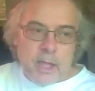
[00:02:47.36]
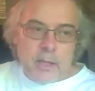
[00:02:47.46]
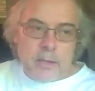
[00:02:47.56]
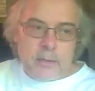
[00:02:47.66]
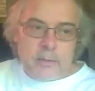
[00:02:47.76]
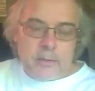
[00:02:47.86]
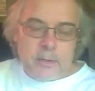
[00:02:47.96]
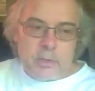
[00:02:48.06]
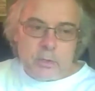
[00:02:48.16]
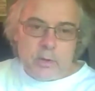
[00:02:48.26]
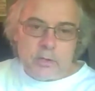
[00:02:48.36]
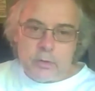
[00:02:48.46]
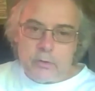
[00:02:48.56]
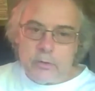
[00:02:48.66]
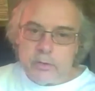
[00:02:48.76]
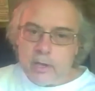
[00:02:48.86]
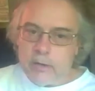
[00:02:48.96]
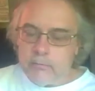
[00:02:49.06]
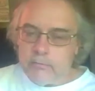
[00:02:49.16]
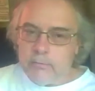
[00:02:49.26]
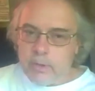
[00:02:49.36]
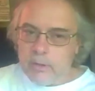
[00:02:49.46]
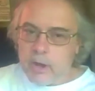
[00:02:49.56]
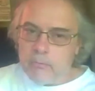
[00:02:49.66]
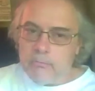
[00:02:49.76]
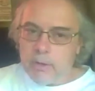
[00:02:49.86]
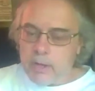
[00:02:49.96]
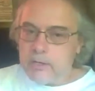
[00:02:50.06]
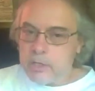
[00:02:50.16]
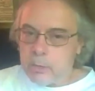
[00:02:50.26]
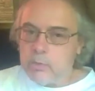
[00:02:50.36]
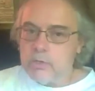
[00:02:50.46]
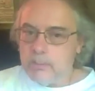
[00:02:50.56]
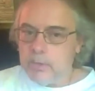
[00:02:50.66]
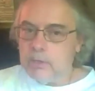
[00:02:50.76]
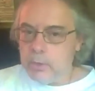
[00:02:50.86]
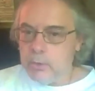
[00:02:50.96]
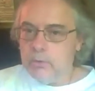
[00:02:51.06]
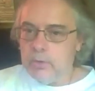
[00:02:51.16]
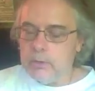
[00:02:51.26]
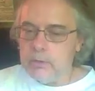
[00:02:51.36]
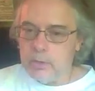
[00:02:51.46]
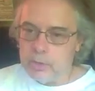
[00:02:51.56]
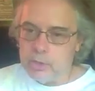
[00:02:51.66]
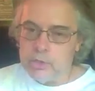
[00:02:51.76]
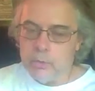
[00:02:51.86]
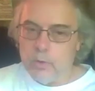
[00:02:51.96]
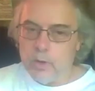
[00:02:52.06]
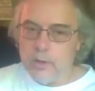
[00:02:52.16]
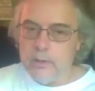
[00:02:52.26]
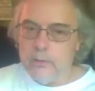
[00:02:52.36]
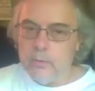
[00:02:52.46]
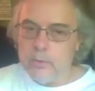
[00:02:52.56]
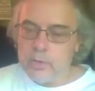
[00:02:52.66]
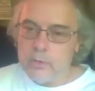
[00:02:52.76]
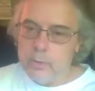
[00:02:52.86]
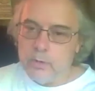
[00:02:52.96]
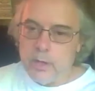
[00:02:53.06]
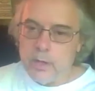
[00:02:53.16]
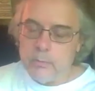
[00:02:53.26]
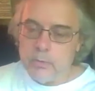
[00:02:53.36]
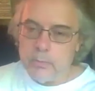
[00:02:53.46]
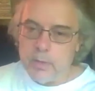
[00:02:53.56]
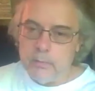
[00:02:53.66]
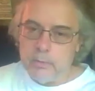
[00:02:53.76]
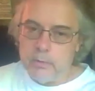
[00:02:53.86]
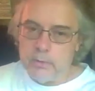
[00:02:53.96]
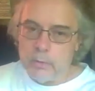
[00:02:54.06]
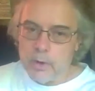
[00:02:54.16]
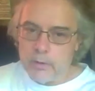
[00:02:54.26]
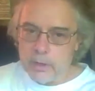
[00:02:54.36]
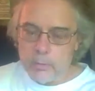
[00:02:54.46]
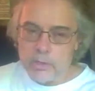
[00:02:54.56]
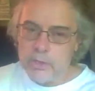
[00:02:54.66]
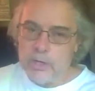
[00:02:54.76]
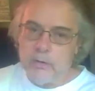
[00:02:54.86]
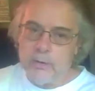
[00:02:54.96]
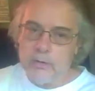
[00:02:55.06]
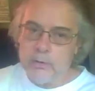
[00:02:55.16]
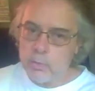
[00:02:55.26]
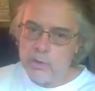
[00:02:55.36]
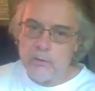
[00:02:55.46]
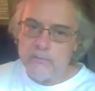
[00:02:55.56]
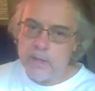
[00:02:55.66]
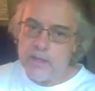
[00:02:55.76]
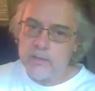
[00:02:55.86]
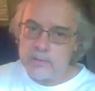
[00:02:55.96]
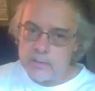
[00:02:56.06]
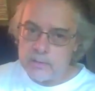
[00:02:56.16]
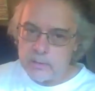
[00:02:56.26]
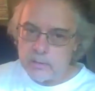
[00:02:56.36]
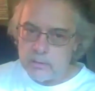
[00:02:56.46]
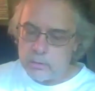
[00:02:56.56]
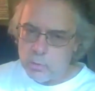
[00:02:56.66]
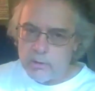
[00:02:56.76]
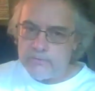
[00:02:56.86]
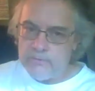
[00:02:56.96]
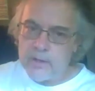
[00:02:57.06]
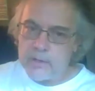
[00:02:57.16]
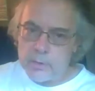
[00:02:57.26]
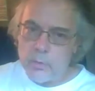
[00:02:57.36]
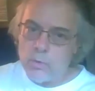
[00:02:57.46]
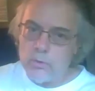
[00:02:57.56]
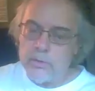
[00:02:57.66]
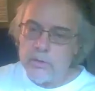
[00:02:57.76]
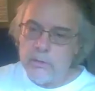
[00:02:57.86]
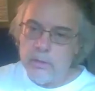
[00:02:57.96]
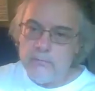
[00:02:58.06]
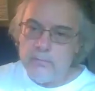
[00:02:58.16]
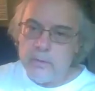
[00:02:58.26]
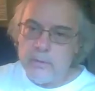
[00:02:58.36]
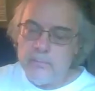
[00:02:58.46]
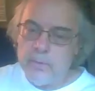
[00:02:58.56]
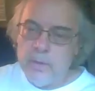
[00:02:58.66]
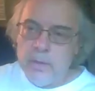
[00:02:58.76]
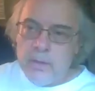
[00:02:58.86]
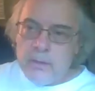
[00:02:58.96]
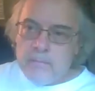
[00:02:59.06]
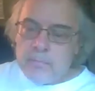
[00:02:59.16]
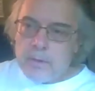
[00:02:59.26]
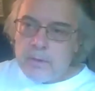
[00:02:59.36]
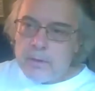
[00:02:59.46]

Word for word: And and so I started to kind of, I realized there was something to this, that just the way he was communicating with people and the way that he was sharing these weird fantasies, this weird fantasy world that he lived in. Mm-hmm.